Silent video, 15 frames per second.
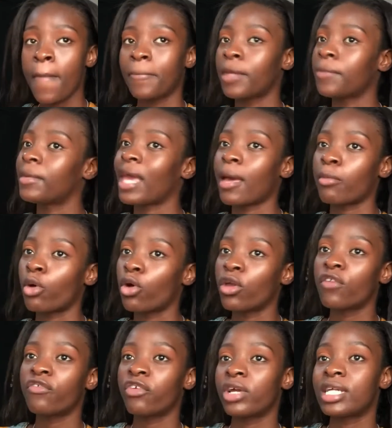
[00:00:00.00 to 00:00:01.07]
Maybe I'm
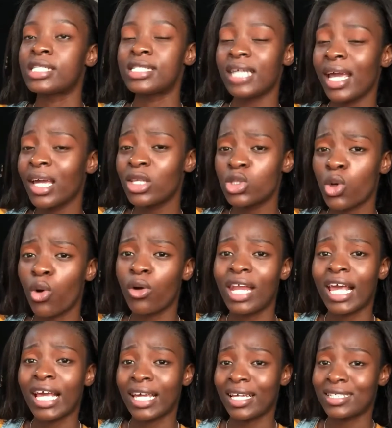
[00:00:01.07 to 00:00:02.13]
going for a date or
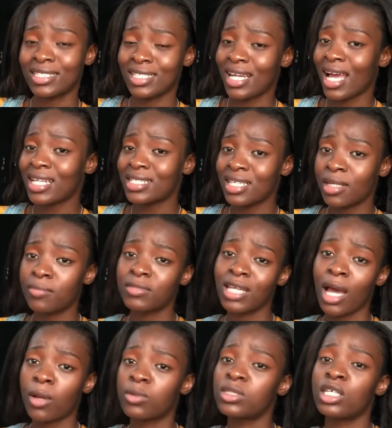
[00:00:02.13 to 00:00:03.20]
like a dinner themed
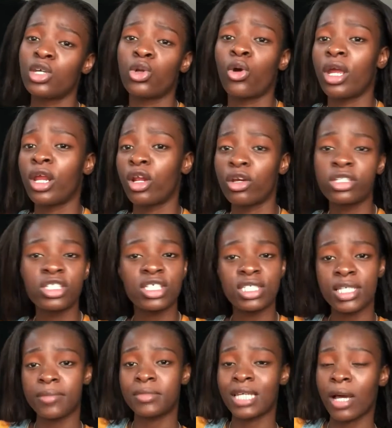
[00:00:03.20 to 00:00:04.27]
outing or a lunch
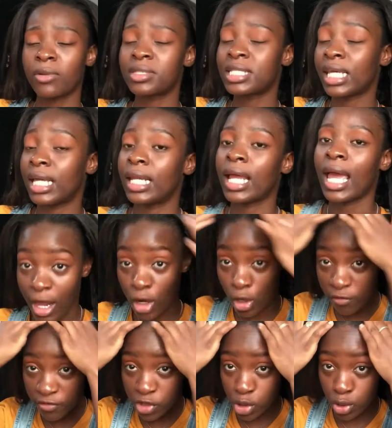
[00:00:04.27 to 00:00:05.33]
themed outing. I
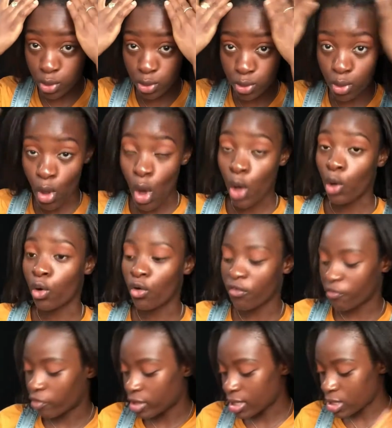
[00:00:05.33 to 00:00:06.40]
love to go
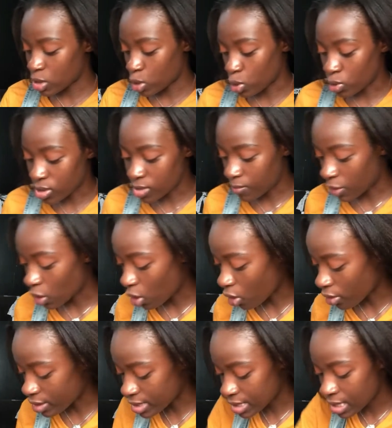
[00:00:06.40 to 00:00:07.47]
for these looks
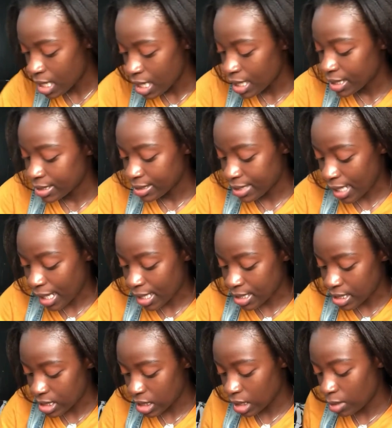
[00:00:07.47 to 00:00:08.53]
because they
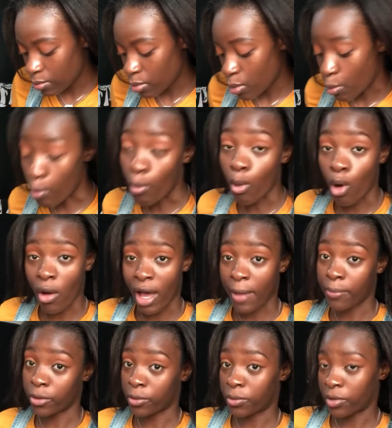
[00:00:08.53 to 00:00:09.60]
seem more
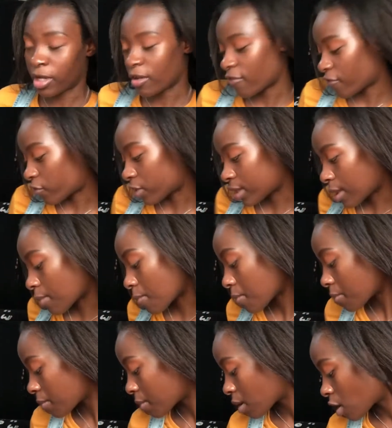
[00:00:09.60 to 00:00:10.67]
appropriate for
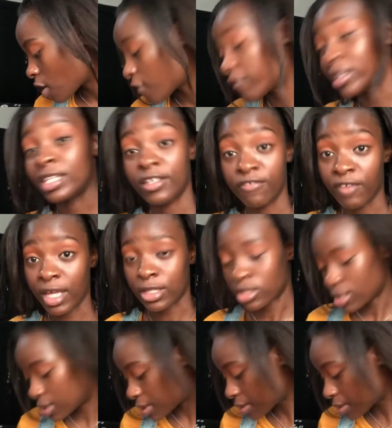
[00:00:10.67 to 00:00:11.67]
the event.